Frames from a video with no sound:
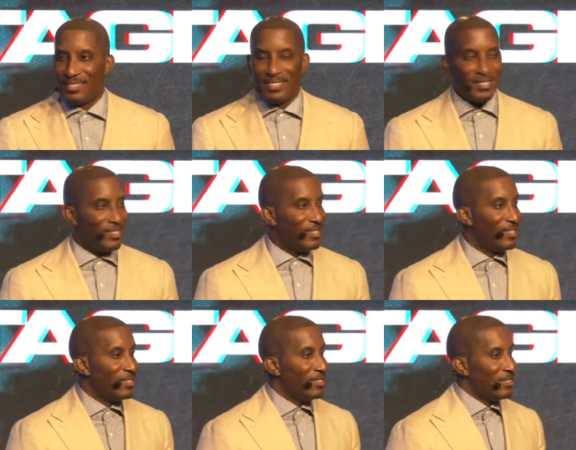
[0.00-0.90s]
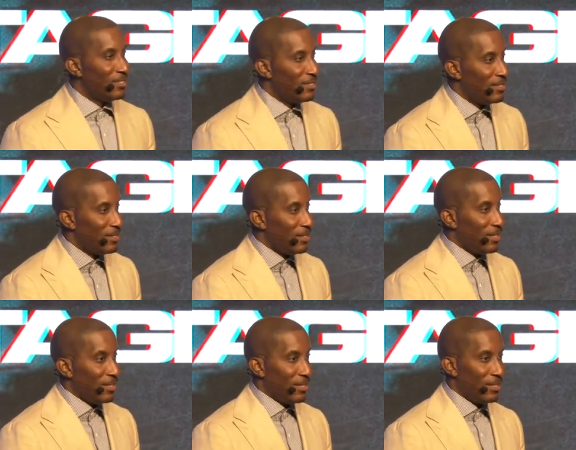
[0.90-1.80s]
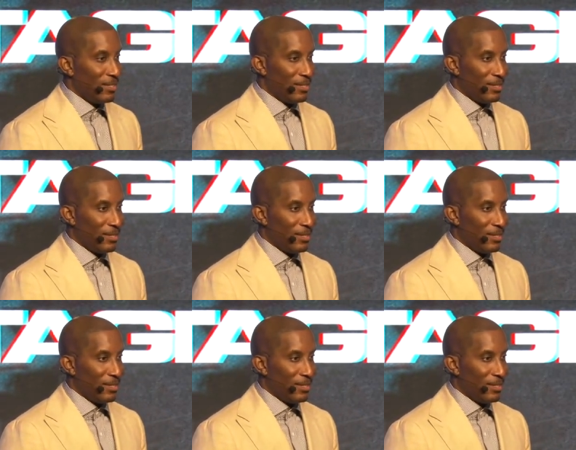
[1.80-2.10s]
Nobody speaks.